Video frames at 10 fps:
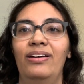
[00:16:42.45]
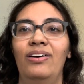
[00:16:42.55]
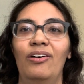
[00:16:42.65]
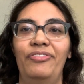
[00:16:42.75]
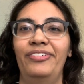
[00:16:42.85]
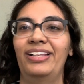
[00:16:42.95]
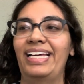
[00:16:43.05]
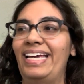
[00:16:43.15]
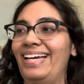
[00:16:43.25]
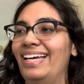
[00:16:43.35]

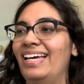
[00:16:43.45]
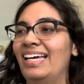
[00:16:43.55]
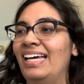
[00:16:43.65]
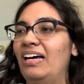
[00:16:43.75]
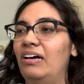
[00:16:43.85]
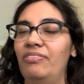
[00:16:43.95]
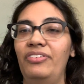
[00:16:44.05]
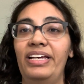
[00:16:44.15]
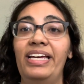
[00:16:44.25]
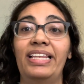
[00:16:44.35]
Hopefully
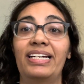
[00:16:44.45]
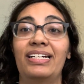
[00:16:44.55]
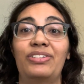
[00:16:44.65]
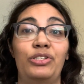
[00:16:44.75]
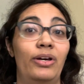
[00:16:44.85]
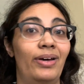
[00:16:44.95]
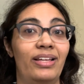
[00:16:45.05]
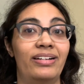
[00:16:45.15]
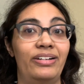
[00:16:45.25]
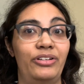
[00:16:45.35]
there's no
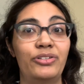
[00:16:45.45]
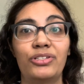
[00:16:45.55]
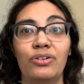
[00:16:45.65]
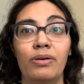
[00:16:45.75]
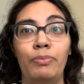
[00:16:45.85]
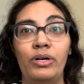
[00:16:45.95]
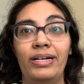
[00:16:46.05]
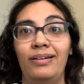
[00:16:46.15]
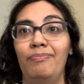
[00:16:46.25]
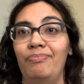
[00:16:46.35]
other news to report